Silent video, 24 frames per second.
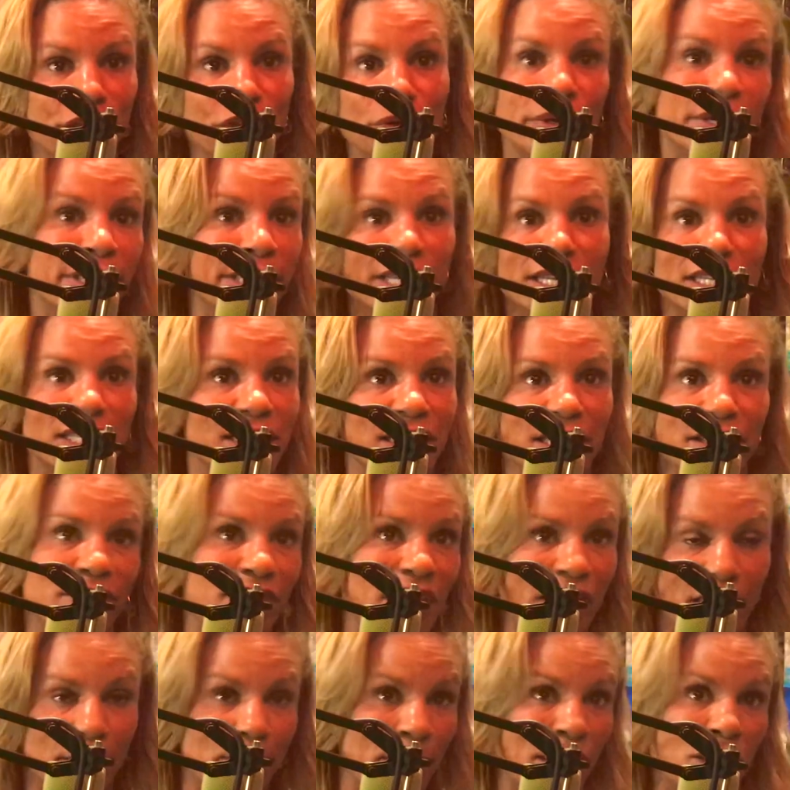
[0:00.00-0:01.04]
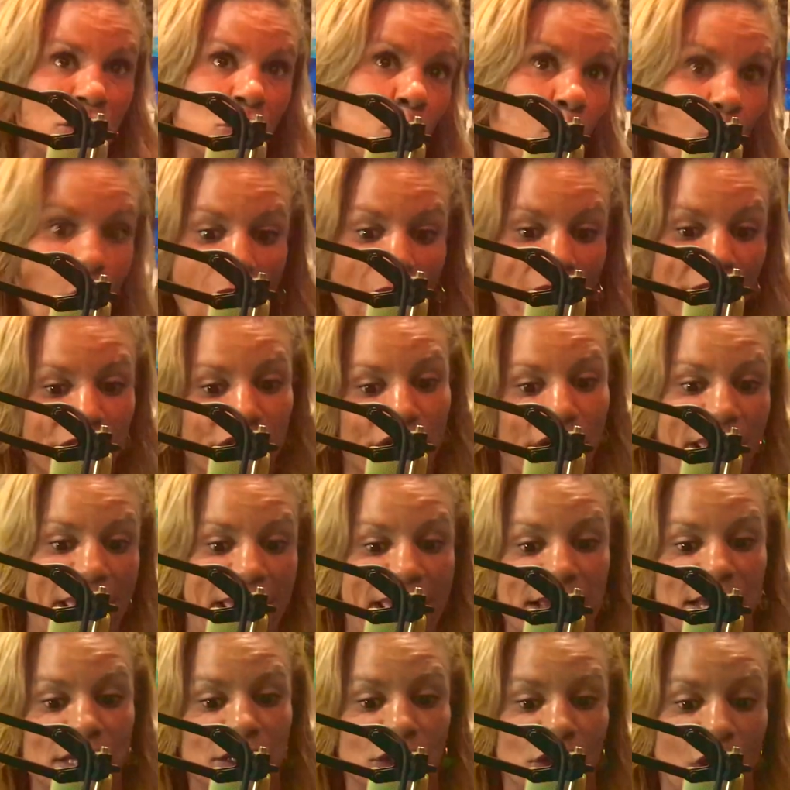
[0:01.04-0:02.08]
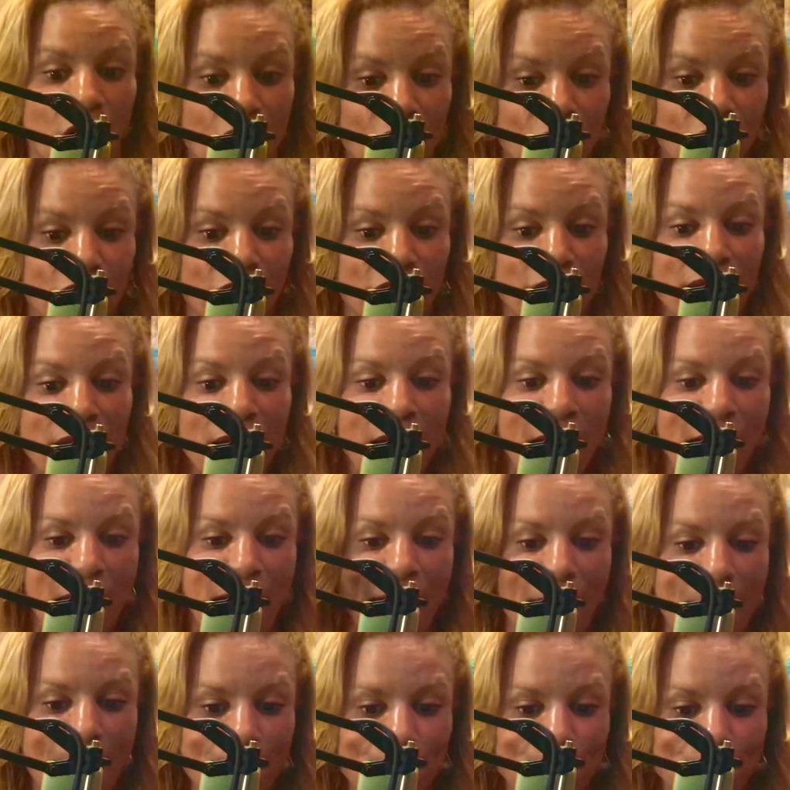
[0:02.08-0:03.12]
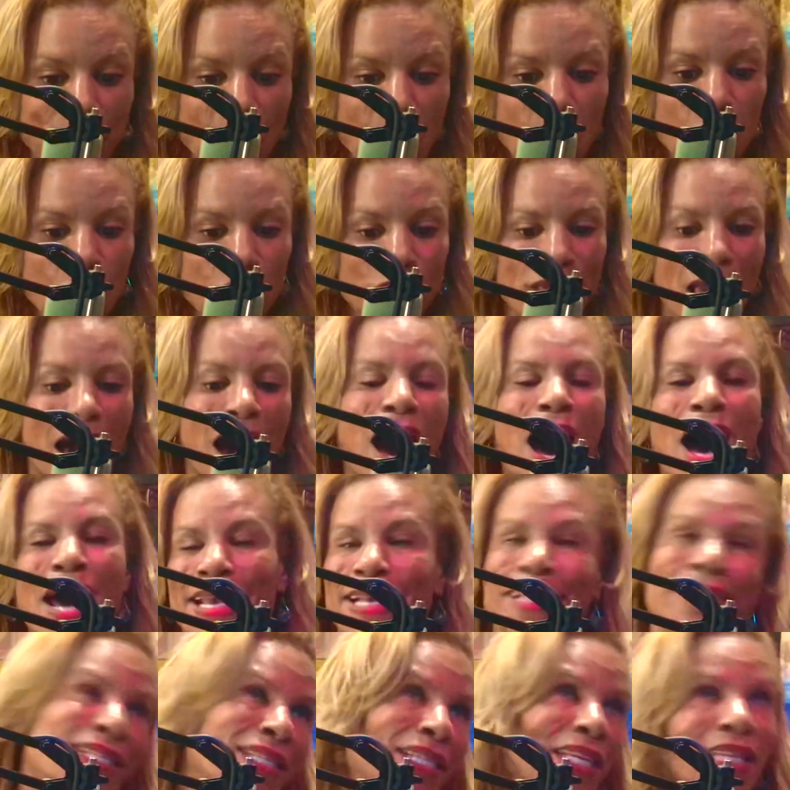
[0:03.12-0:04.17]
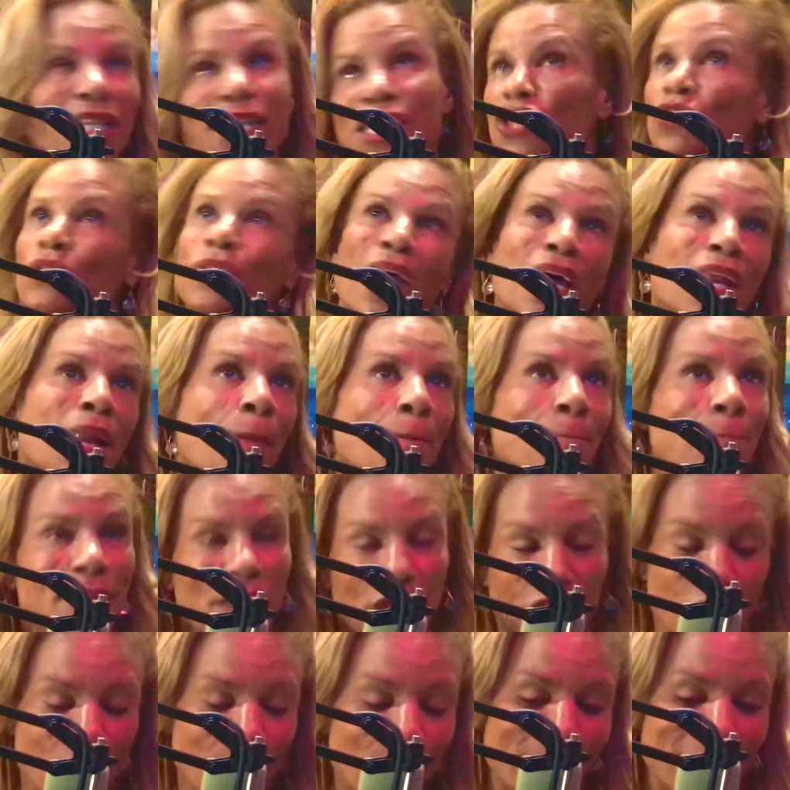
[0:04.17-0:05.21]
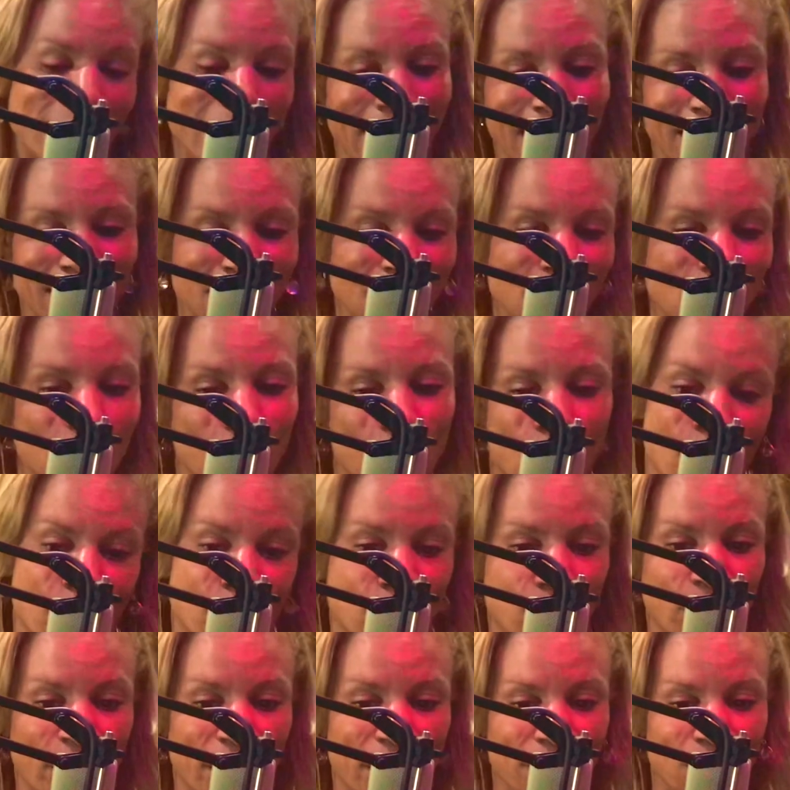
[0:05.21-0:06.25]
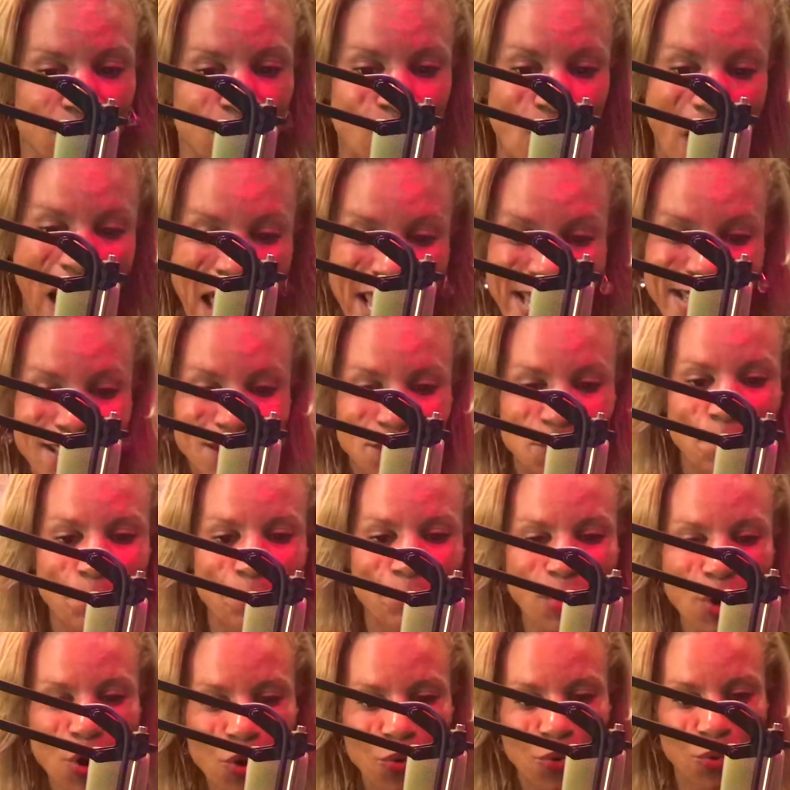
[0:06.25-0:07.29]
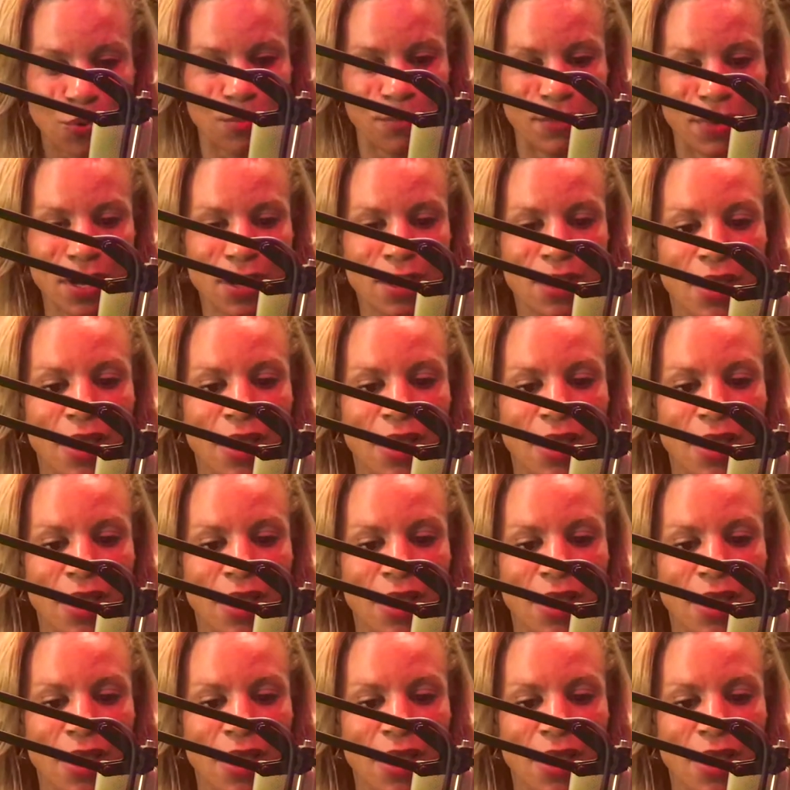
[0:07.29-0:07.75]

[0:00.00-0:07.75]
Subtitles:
You can get a sleeve that can make you wider and longer, and booyah, instantly you got a bigger banana to work with, right? Boom.